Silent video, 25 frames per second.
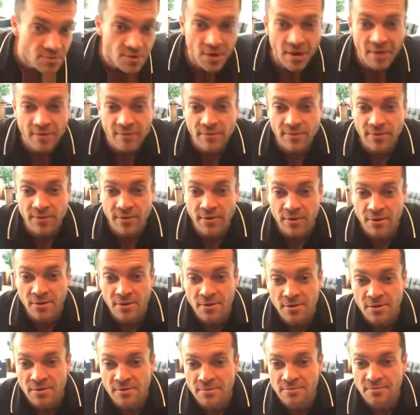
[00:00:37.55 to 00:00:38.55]
Everything
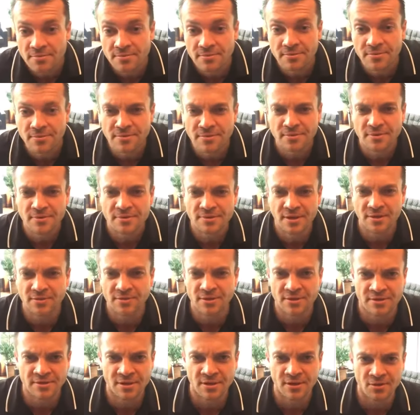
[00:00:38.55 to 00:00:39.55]
good? Sound
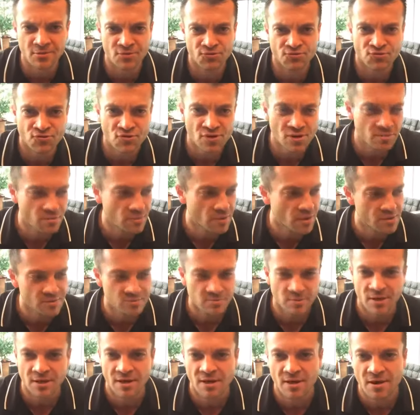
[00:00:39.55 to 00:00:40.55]
like Donald Trump. How's
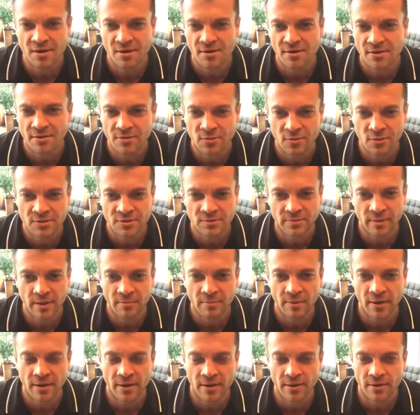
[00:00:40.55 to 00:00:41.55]
my hair? Worries about
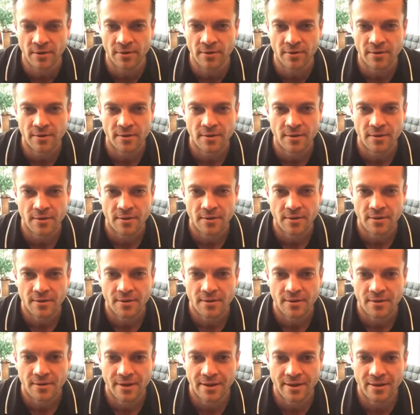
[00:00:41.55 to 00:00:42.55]
my hair.
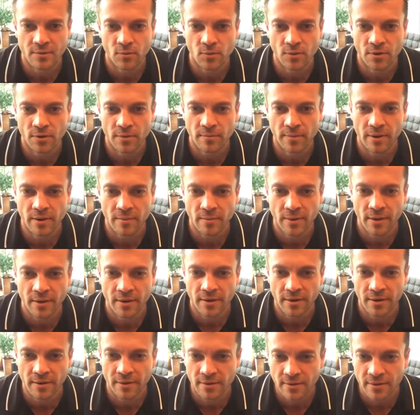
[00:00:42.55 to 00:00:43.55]
I ain't worried about my
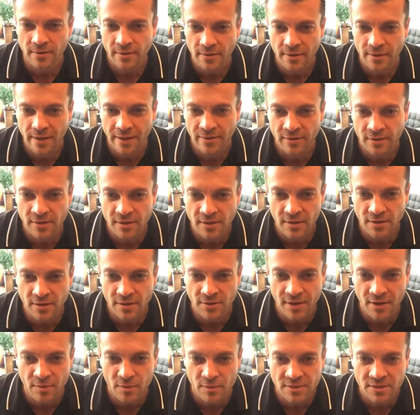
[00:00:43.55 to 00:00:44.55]
hair. Loud and clear.
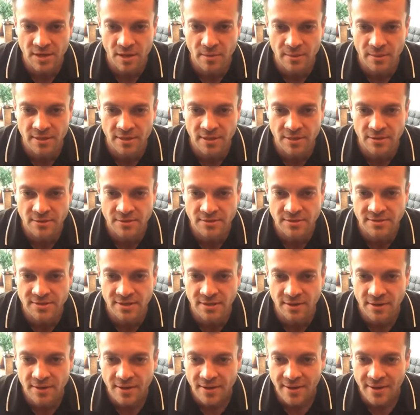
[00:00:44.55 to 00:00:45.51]
Okay, what's up, Lena? Good to see you.